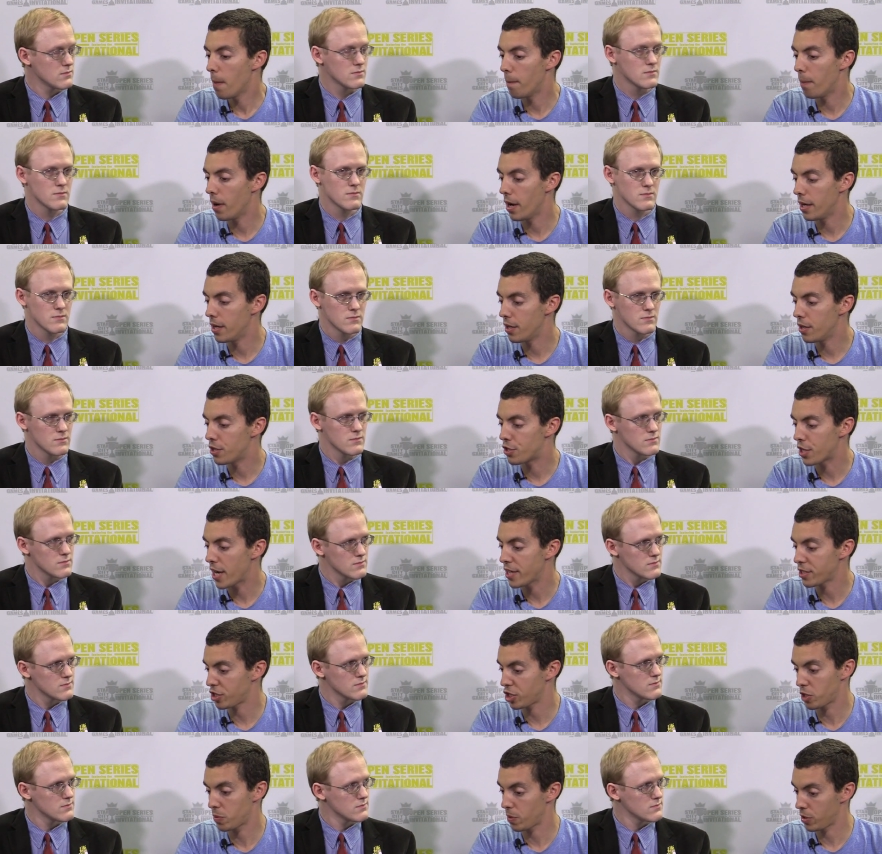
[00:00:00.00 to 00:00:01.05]
Speaker 1: But Jace
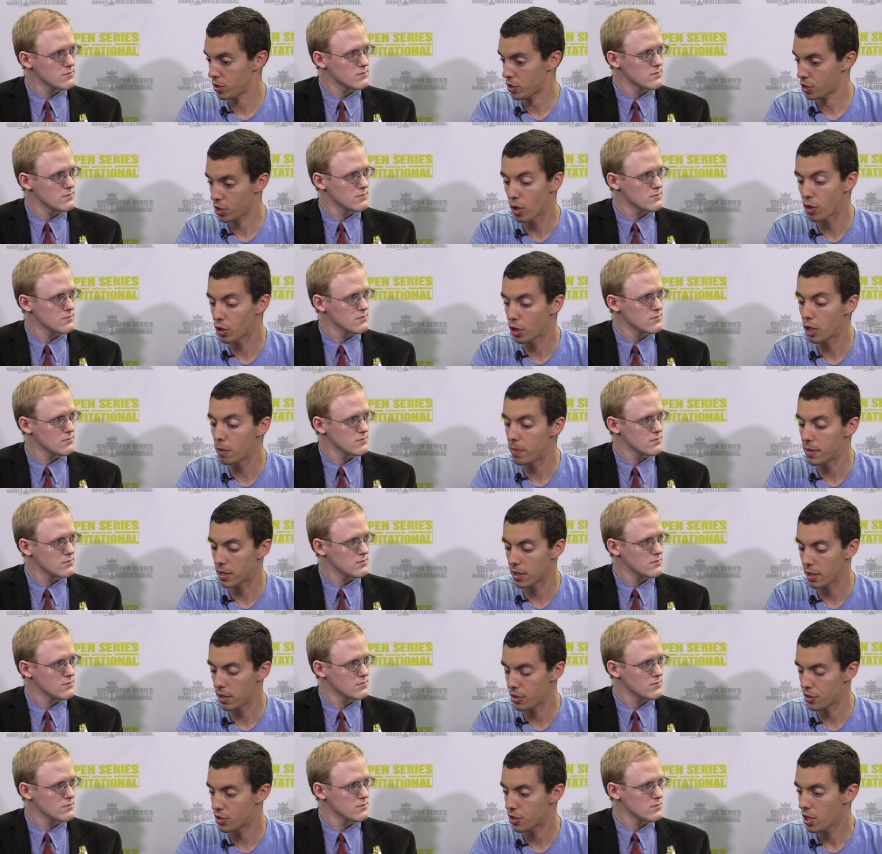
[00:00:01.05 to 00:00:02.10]
has been so good
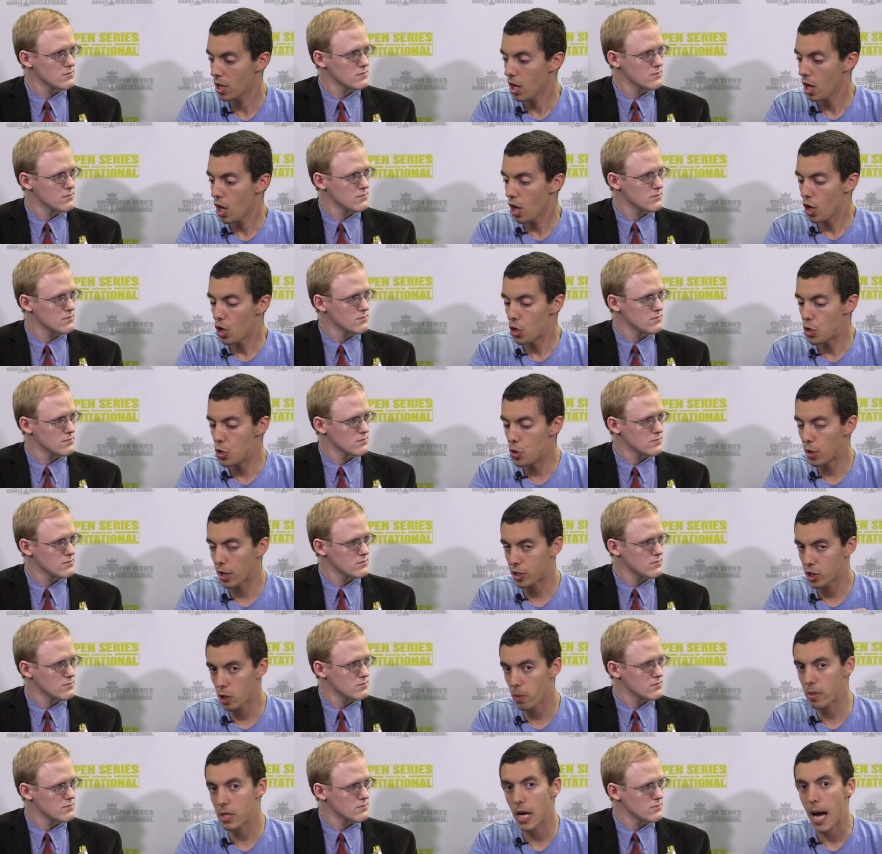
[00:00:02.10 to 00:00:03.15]
because you get
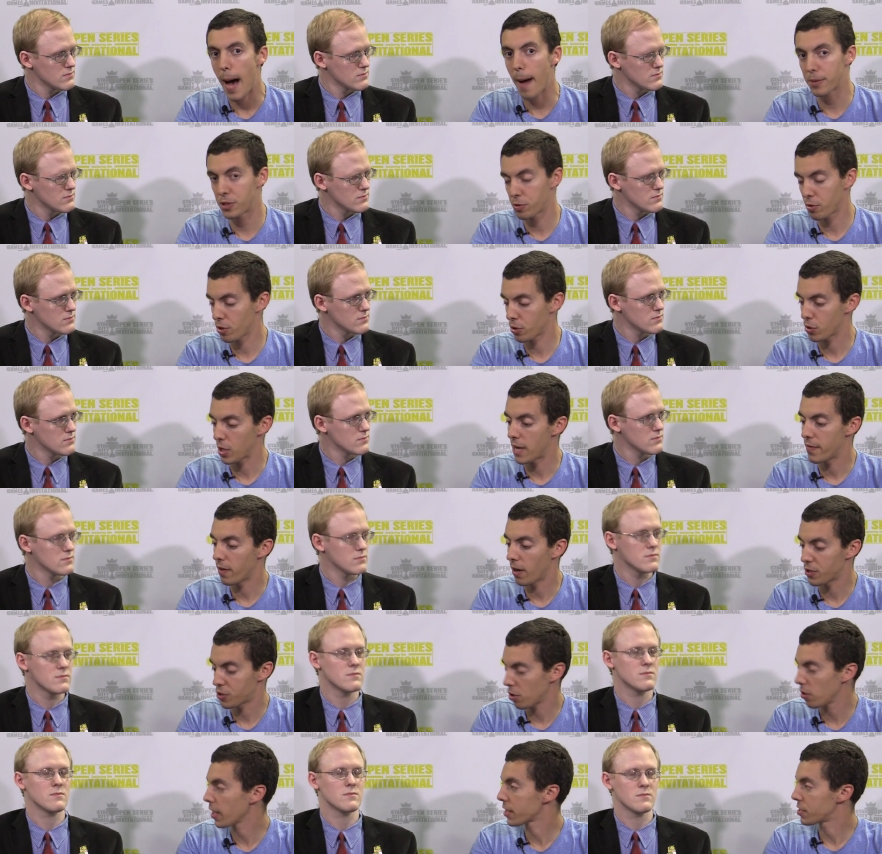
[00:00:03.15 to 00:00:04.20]
so many options with your graveyard.
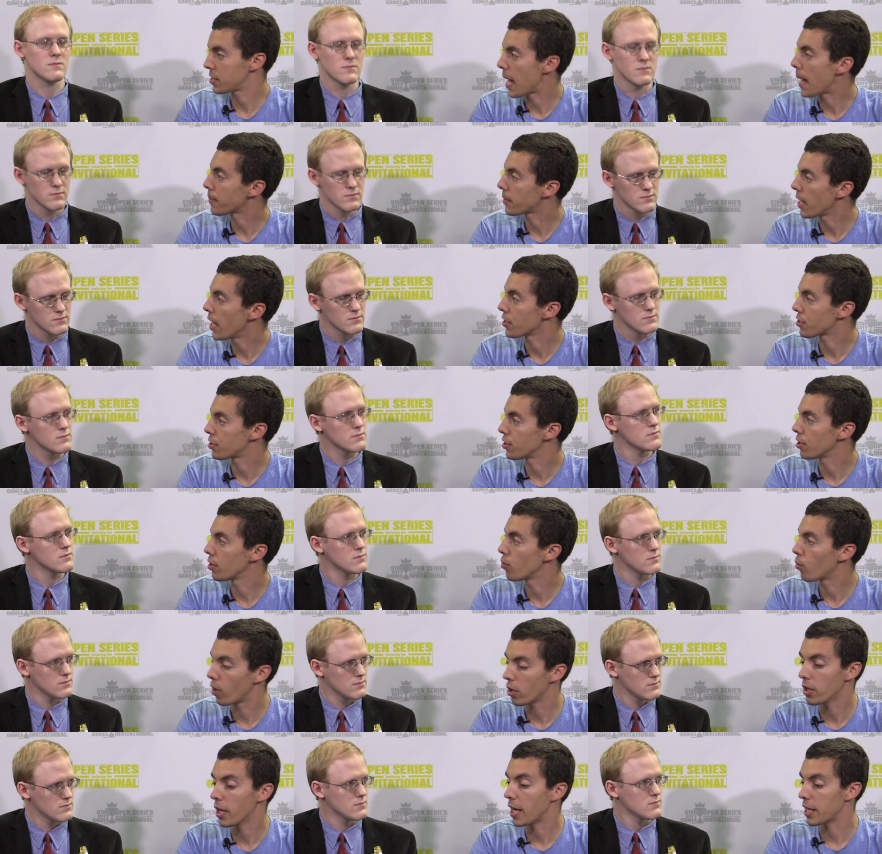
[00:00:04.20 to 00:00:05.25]
It's sort of like Snapcaster,
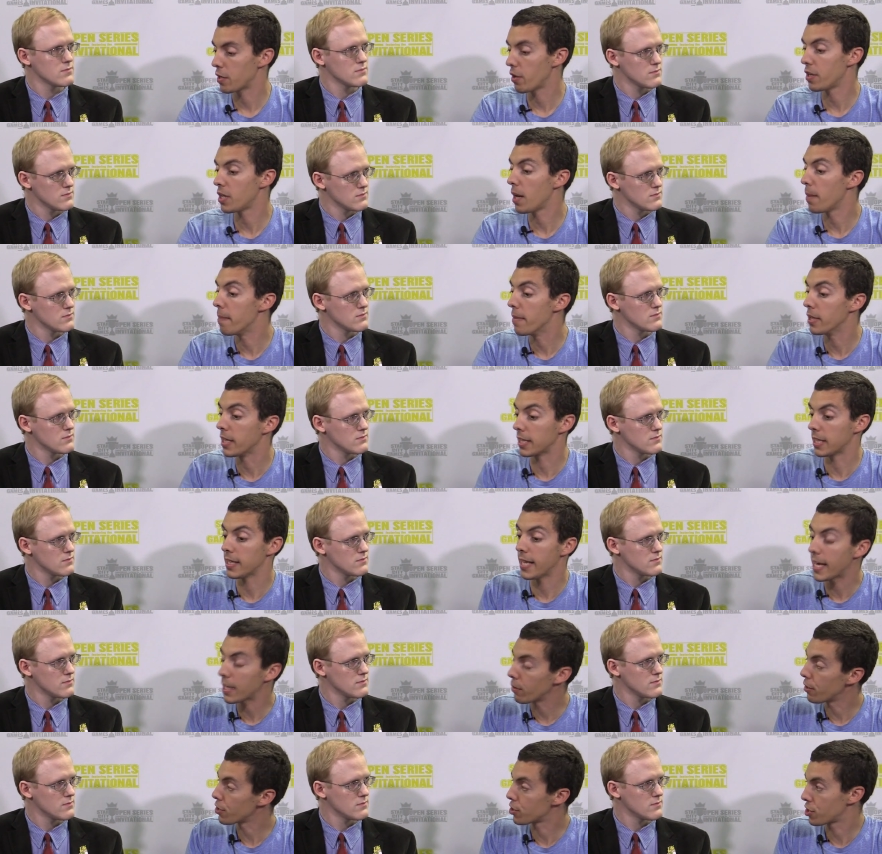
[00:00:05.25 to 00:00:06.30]
where you end up milling a
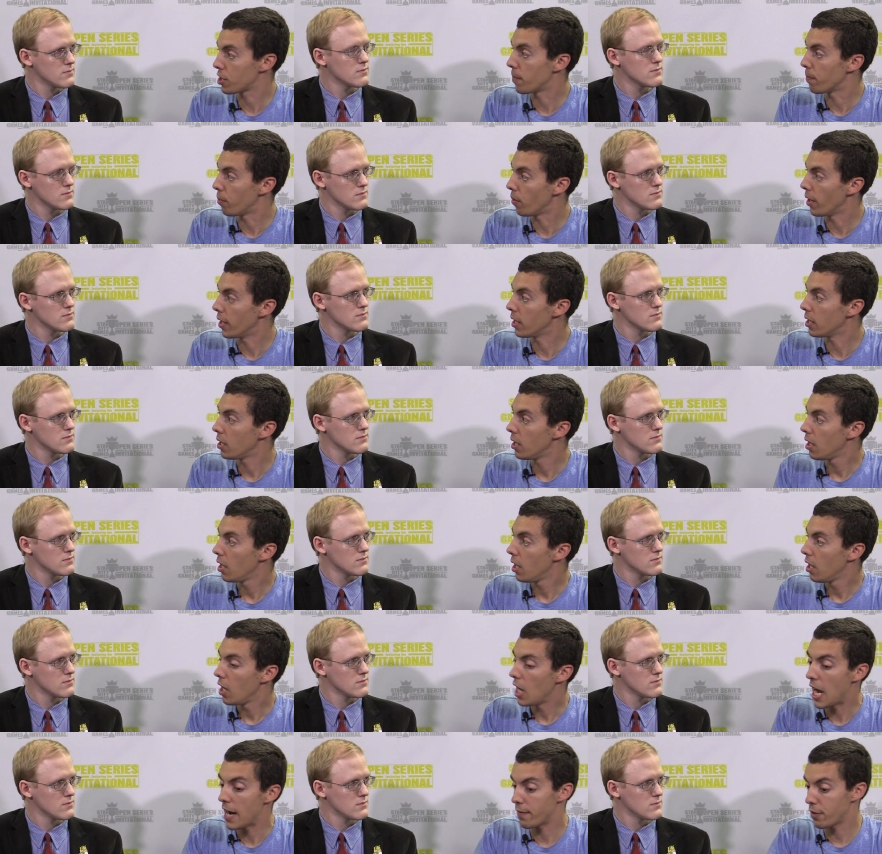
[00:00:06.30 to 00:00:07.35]
Languish at some point.
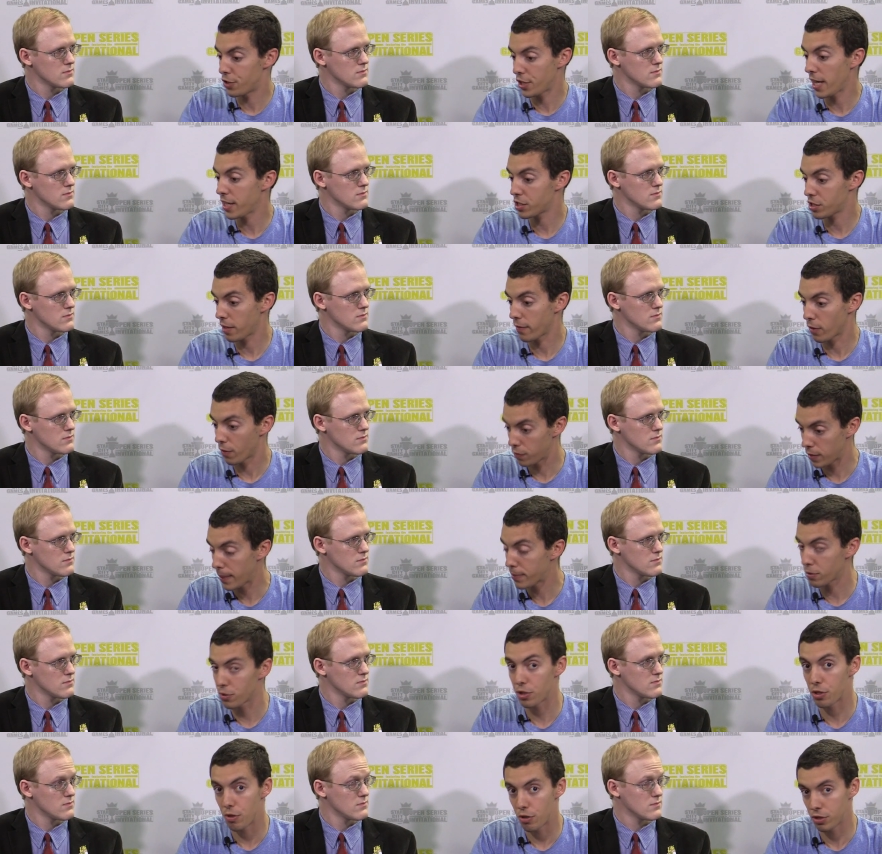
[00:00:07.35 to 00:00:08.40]
And if your Jace ever flips,
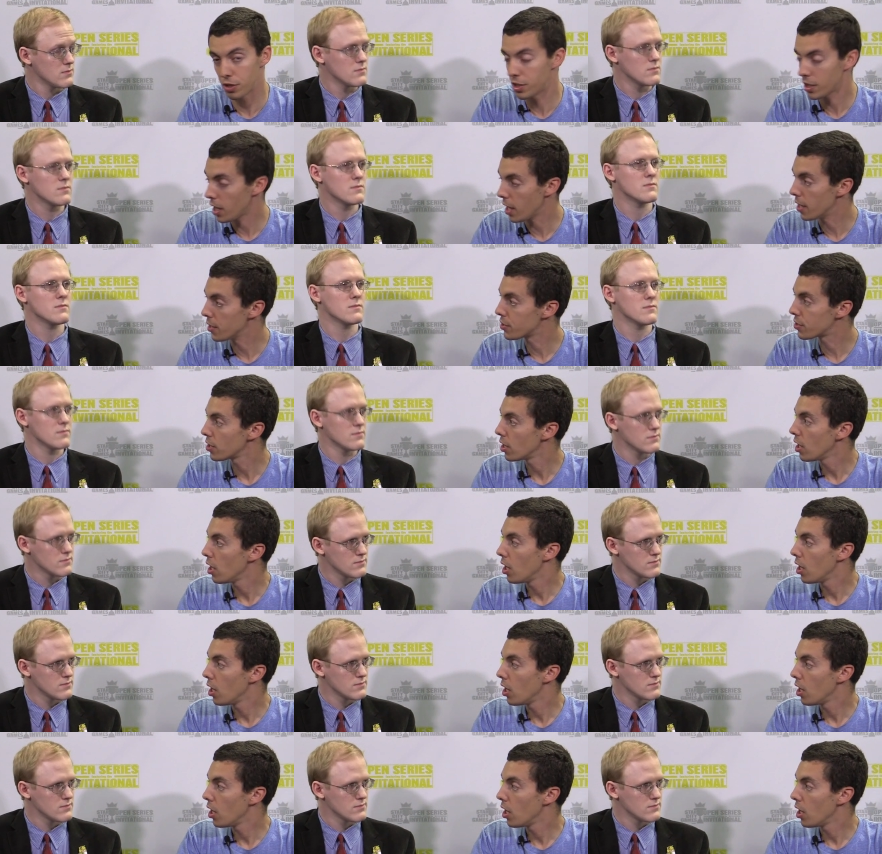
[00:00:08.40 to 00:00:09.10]
which it usually does,